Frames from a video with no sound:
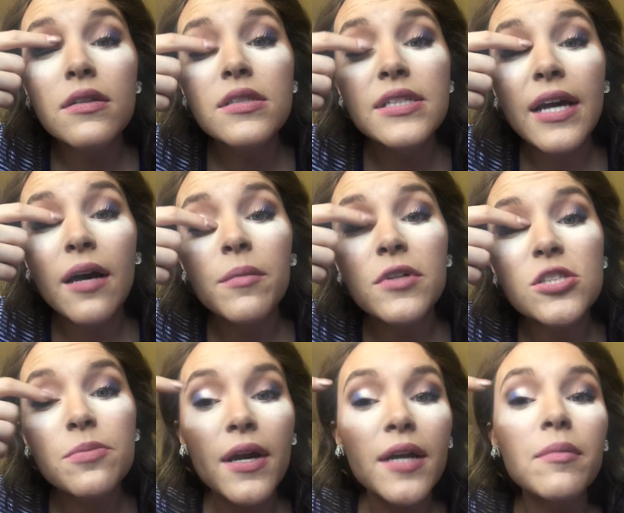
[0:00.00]
see how
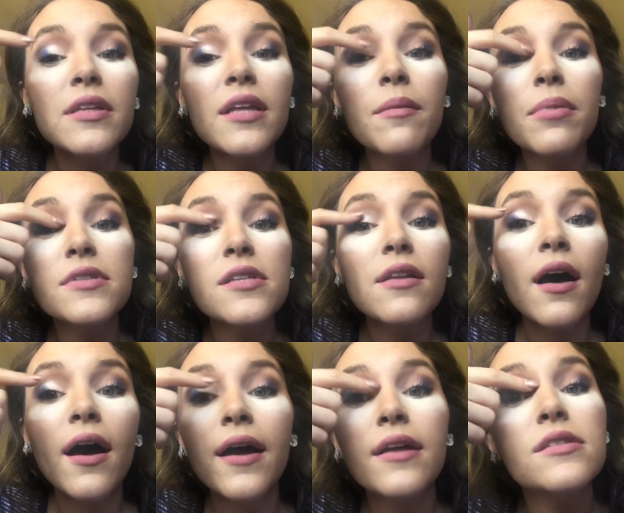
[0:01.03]
much pigment that puts on the
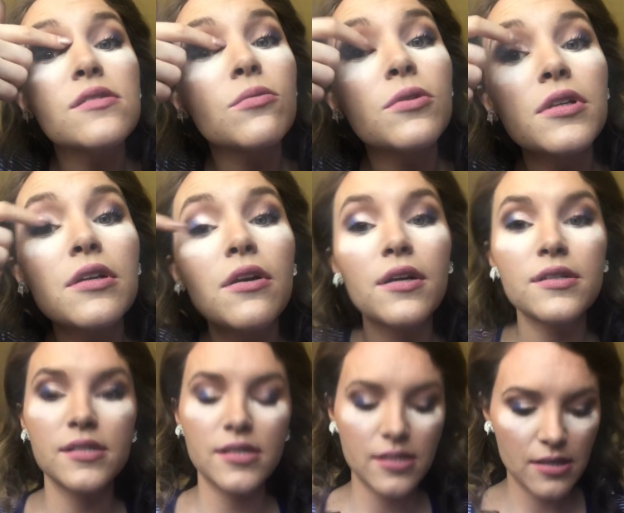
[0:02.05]
eye. It's really
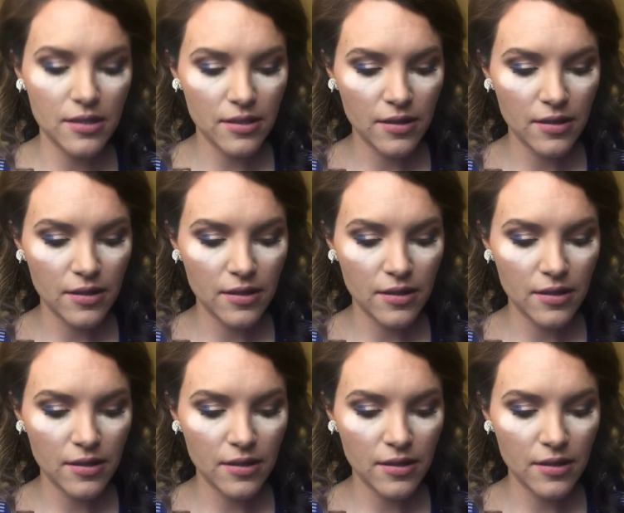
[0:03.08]
crazy.